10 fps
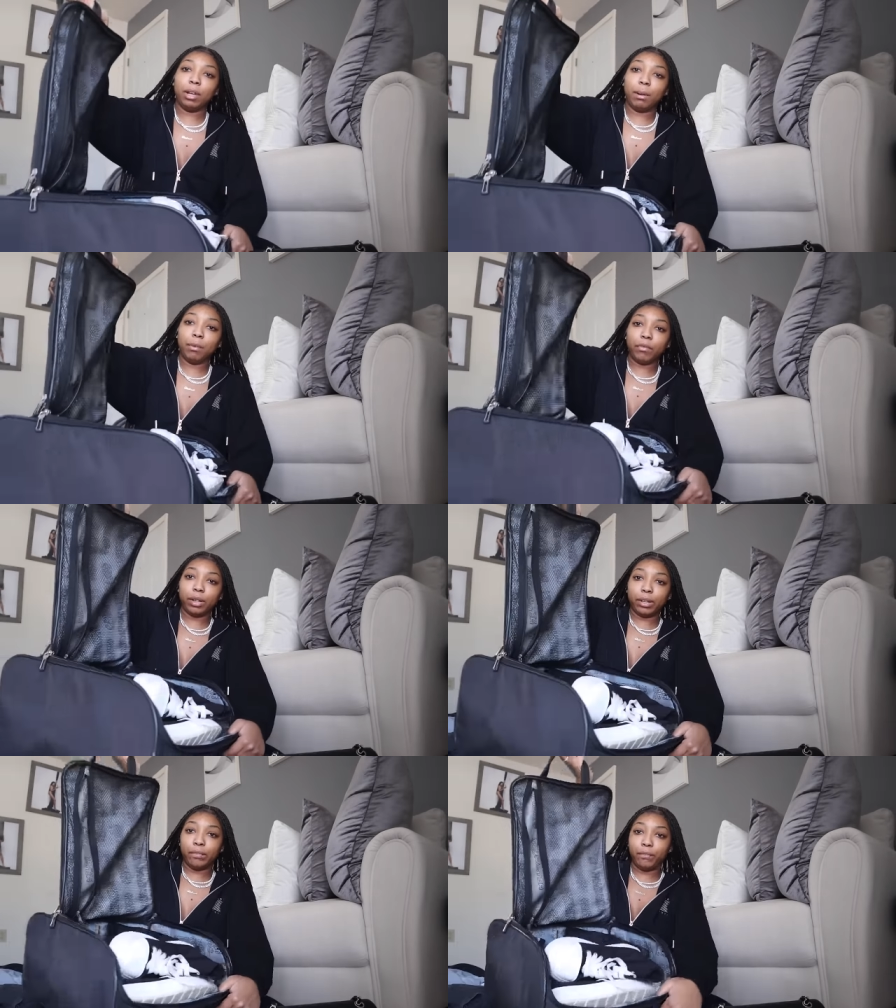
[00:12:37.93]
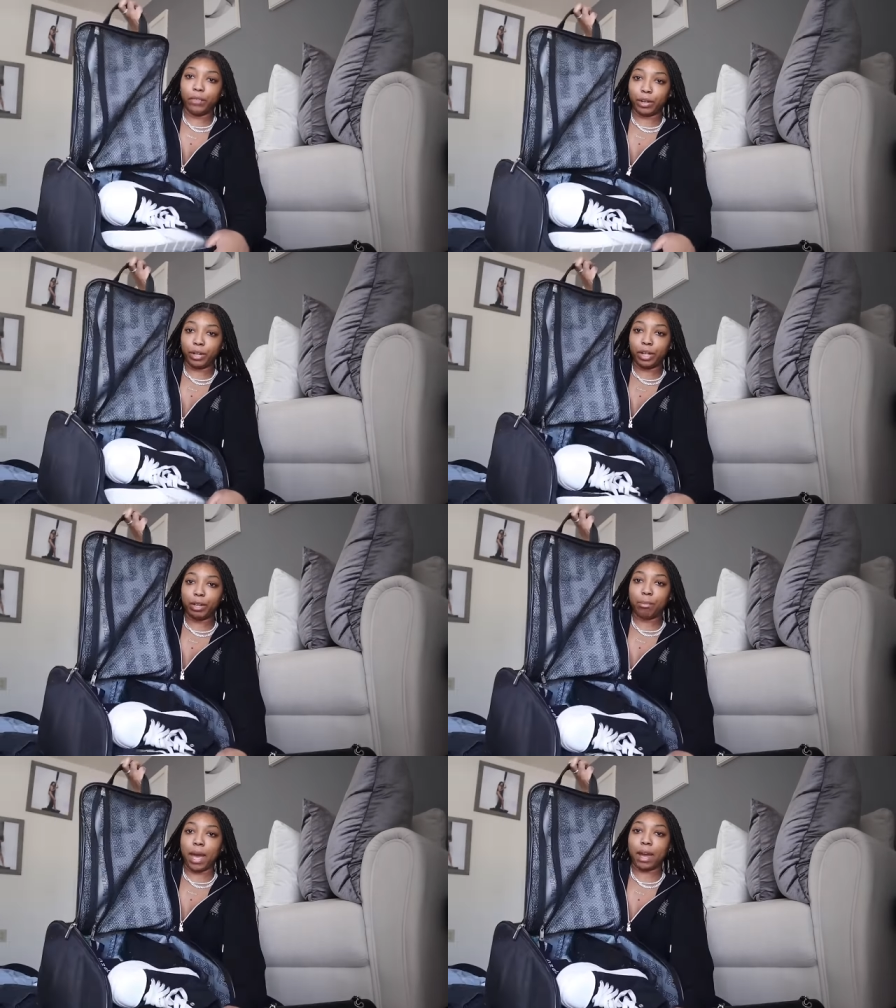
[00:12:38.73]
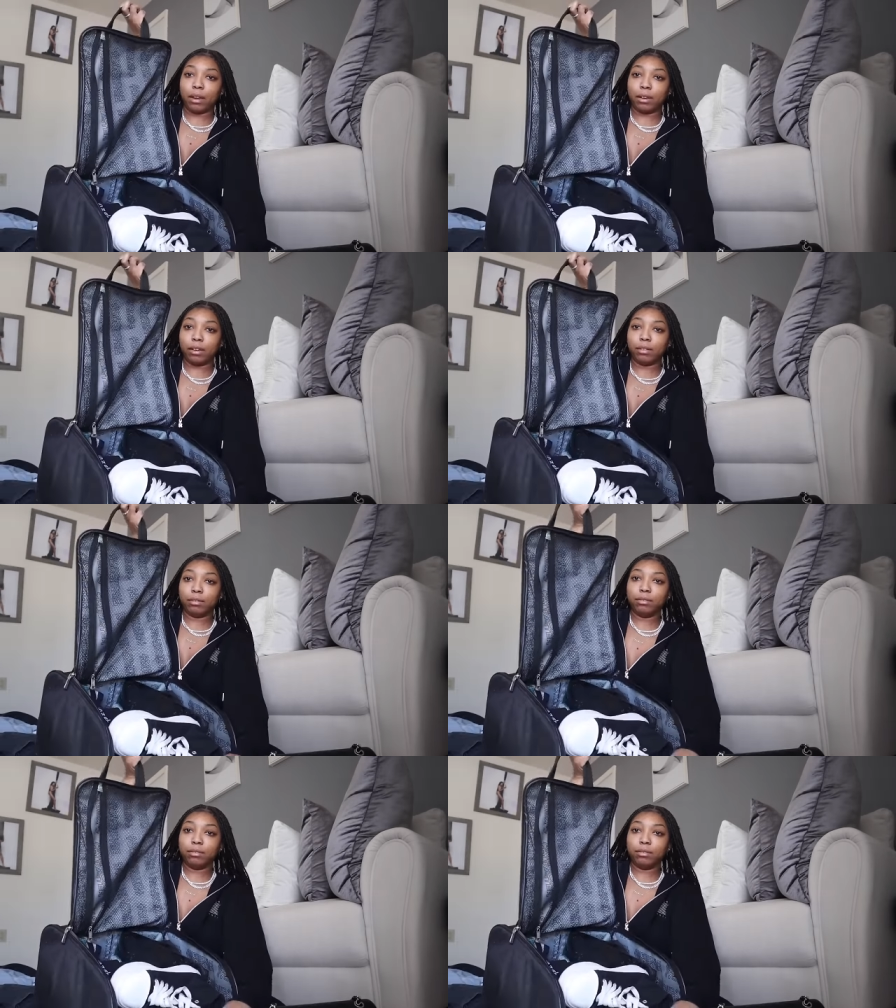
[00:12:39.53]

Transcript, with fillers: I'm a very good packer,